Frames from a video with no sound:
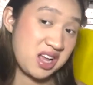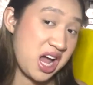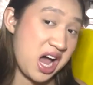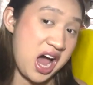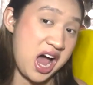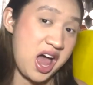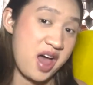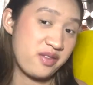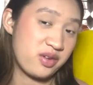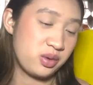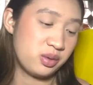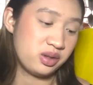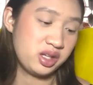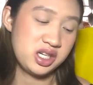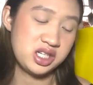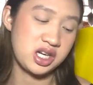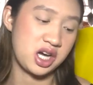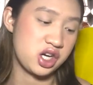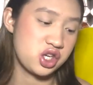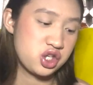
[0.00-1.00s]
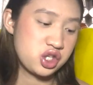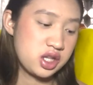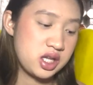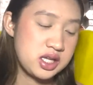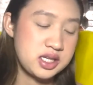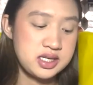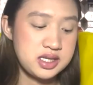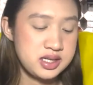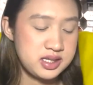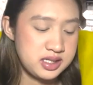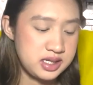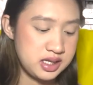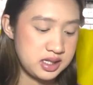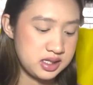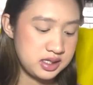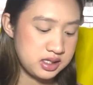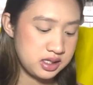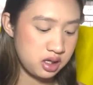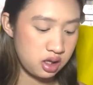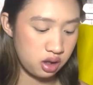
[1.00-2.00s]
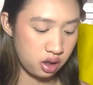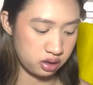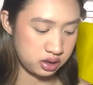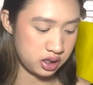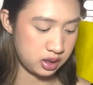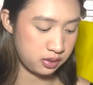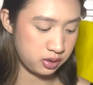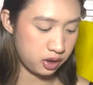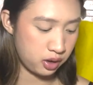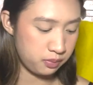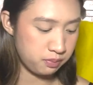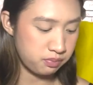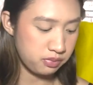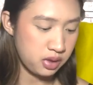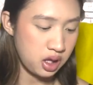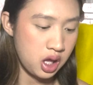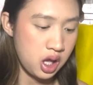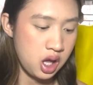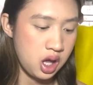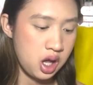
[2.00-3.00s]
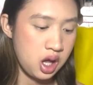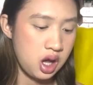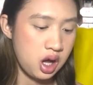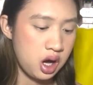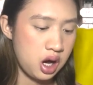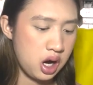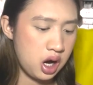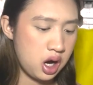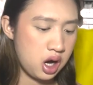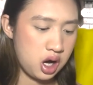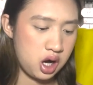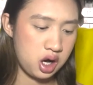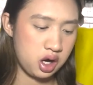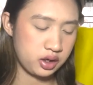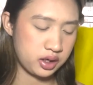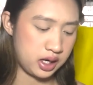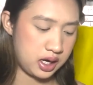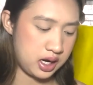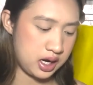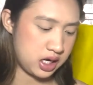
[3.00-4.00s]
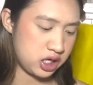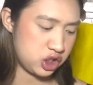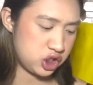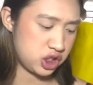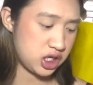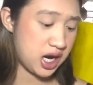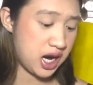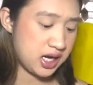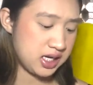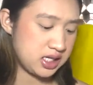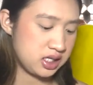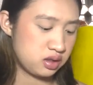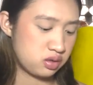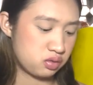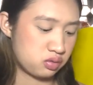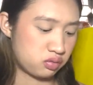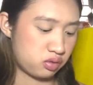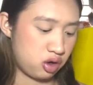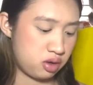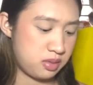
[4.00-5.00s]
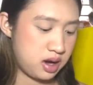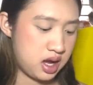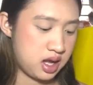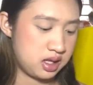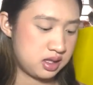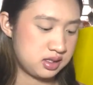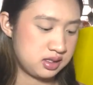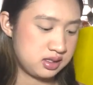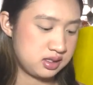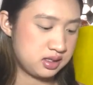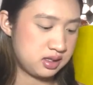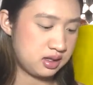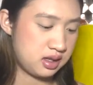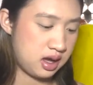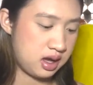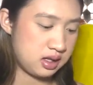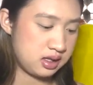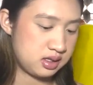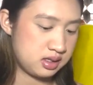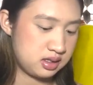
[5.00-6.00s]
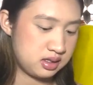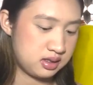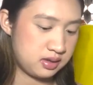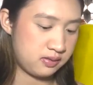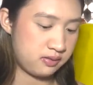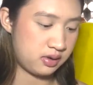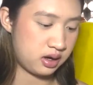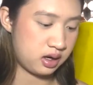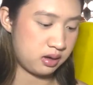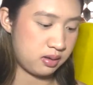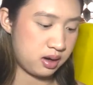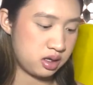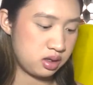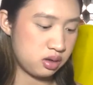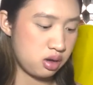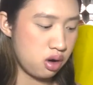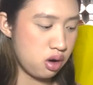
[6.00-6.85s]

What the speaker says: I haven't really touched this since a long time ago. Okay, enchanted romance, that's very random.